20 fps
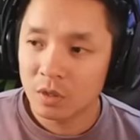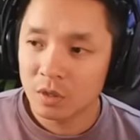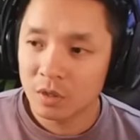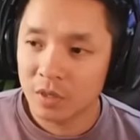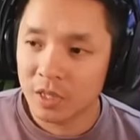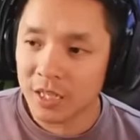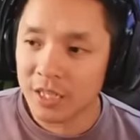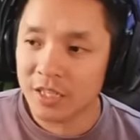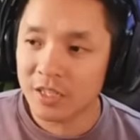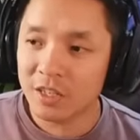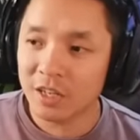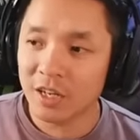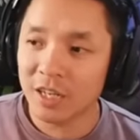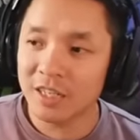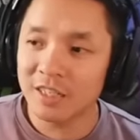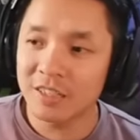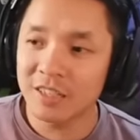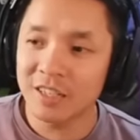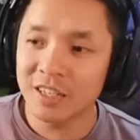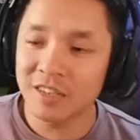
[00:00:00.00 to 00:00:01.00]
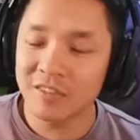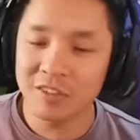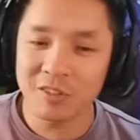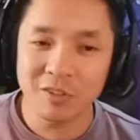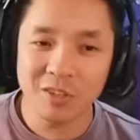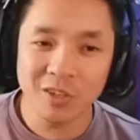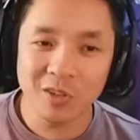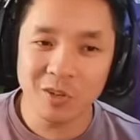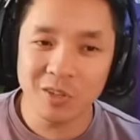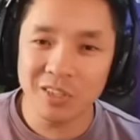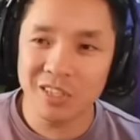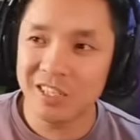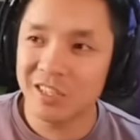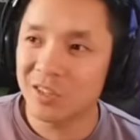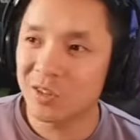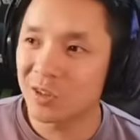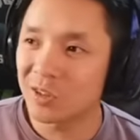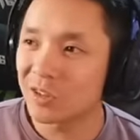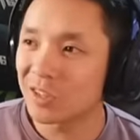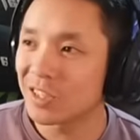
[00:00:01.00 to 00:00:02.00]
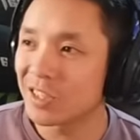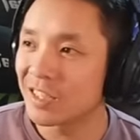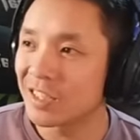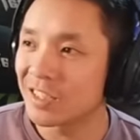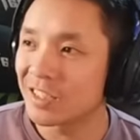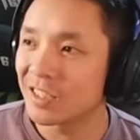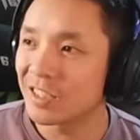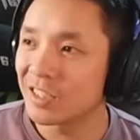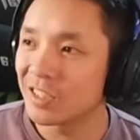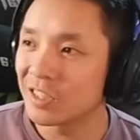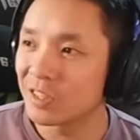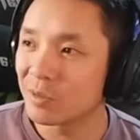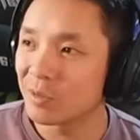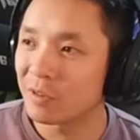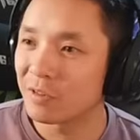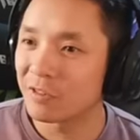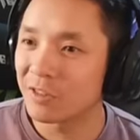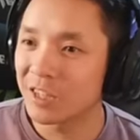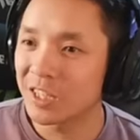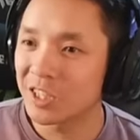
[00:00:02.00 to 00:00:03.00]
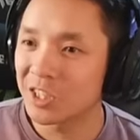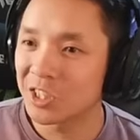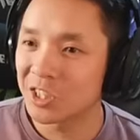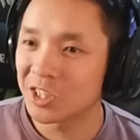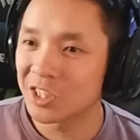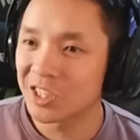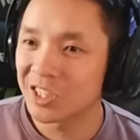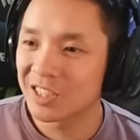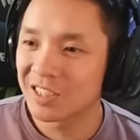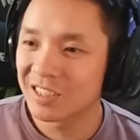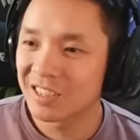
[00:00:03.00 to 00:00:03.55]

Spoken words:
These guys didn't even record their scores unless I need to refresh.